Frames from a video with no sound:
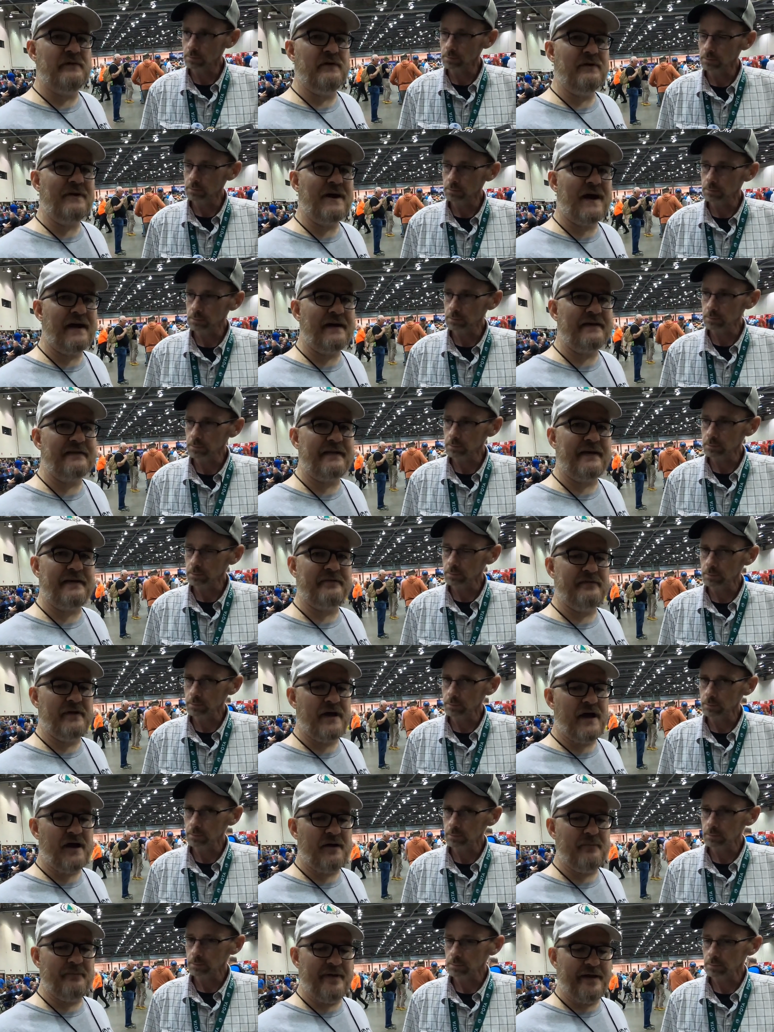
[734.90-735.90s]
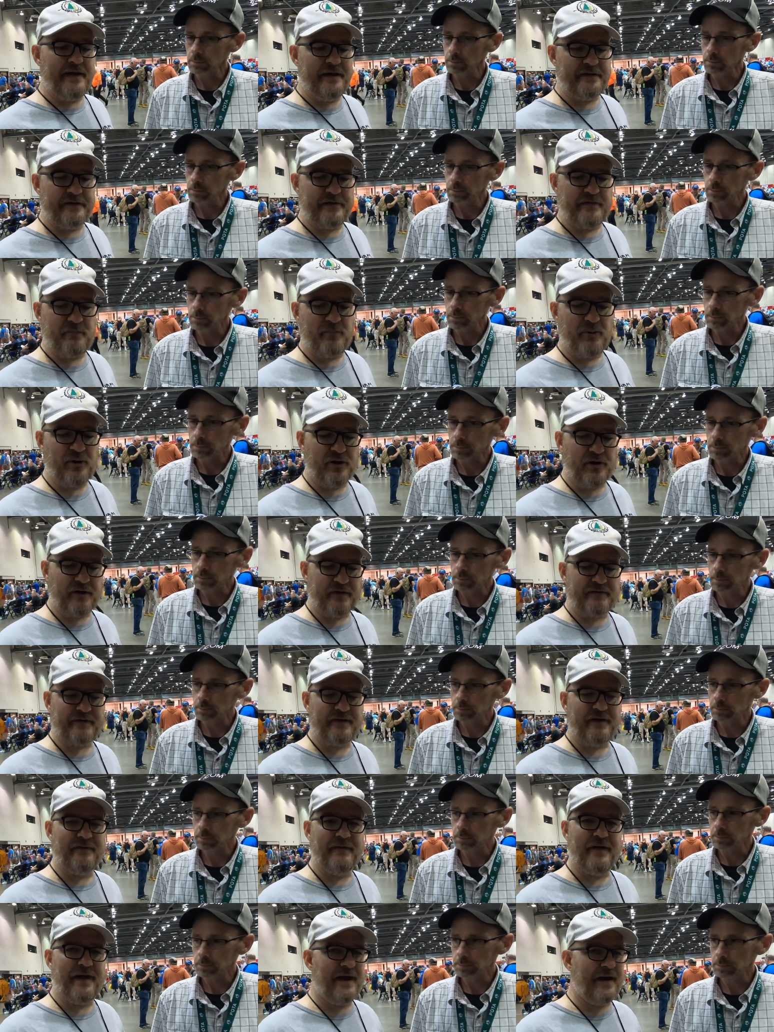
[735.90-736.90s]
Speaker 1: If you guys have not been to the
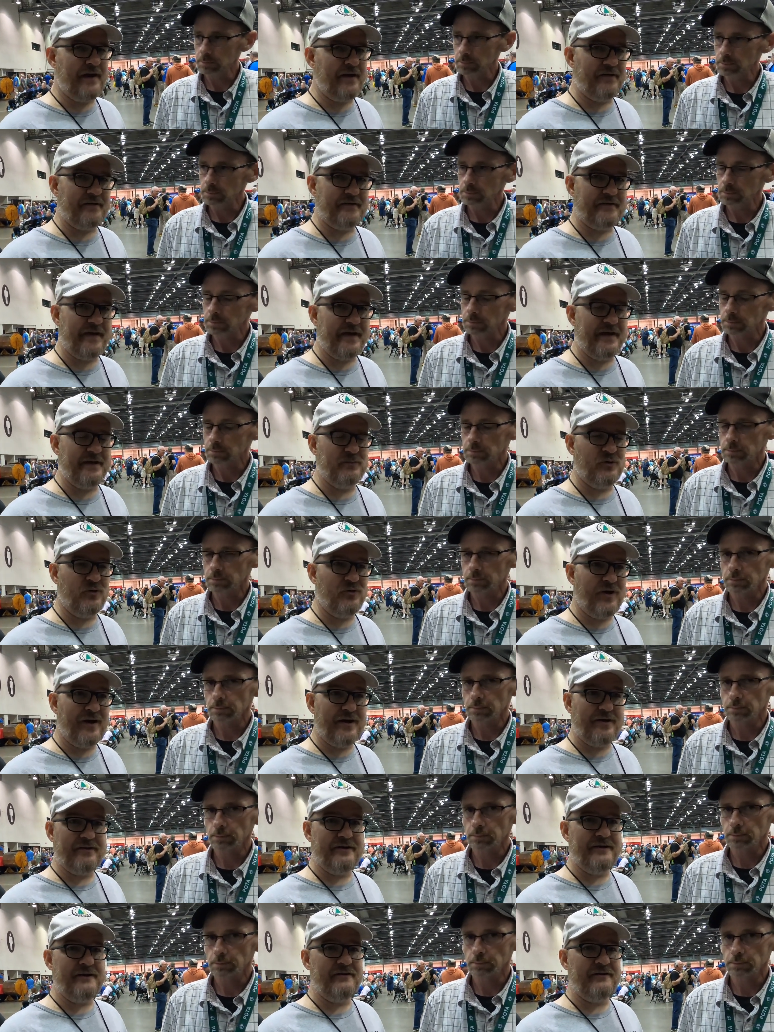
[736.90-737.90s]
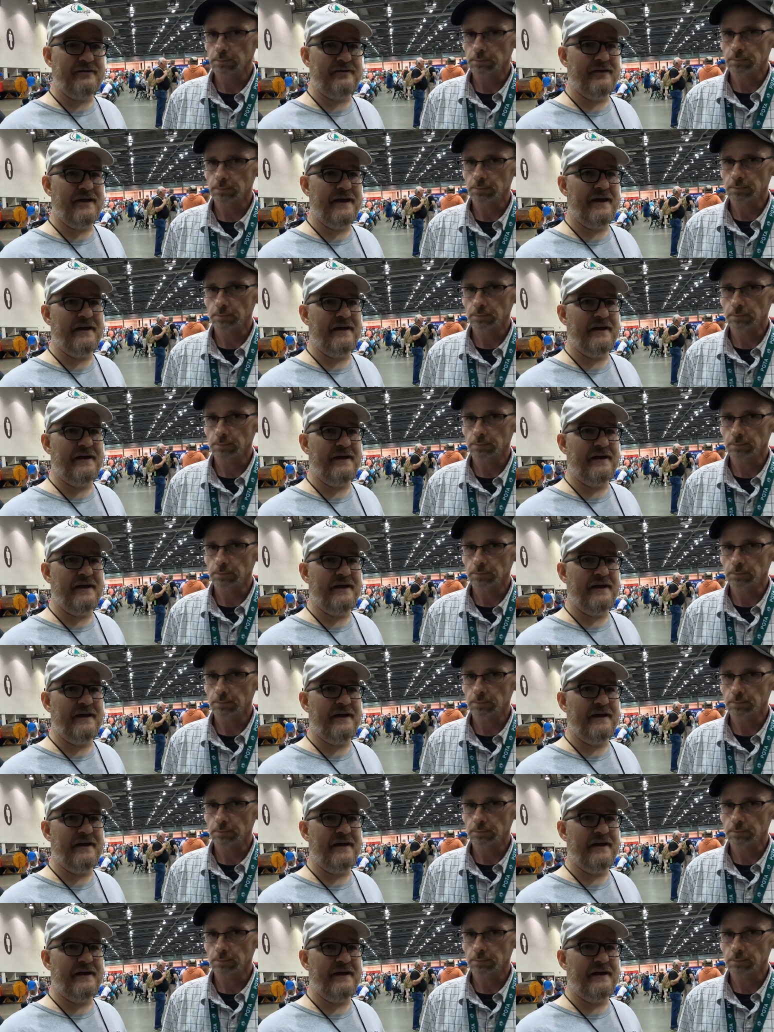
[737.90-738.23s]
Parks on the Air table out here